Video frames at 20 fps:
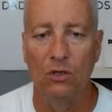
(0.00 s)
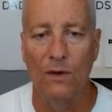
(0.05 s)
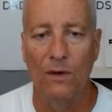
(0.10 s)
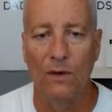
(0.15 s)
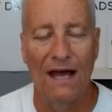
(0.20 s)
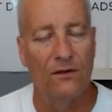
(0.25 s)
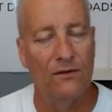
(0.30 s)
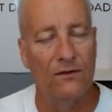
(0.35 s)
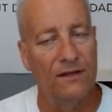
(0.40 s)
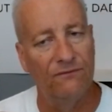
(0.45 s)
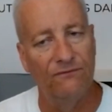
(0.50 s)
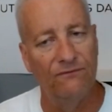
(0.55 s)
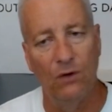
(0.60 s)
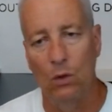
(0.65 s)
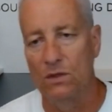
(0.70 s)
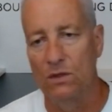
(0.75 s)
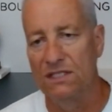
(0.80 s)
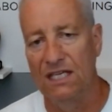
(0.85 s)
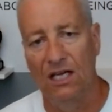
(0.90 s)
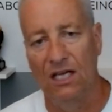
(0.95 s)
rather than
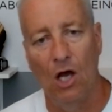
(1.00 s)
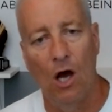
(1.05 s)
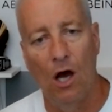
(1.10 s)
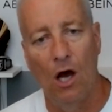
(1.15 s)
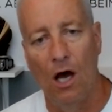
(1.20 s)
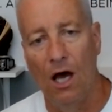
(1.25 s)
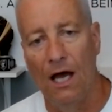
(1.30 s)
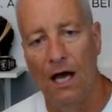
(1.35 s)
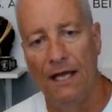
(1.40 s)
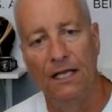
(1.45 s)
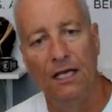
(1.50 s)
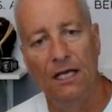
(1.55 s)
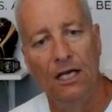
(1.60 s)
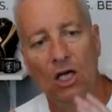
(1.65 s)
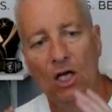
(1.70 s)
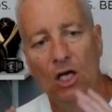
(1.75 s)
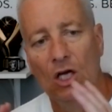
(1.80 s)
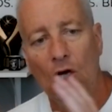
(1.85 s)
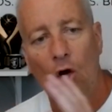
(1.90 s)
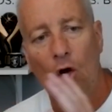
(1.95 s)
focusing on
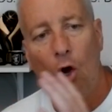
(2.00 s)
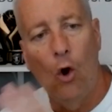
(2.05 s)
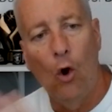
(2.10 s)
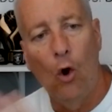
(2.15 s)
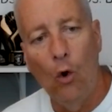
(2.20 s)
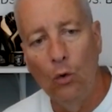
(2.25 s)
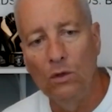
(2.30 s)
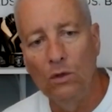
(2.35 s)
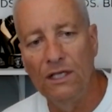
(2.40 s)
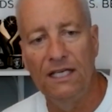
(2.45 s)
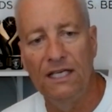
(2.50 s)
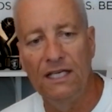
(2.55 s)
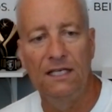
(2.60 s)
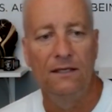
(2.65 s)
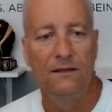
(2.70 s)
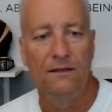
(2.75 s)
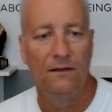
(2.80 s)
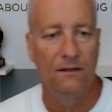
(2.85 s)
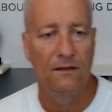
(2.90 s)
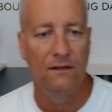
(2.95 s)
only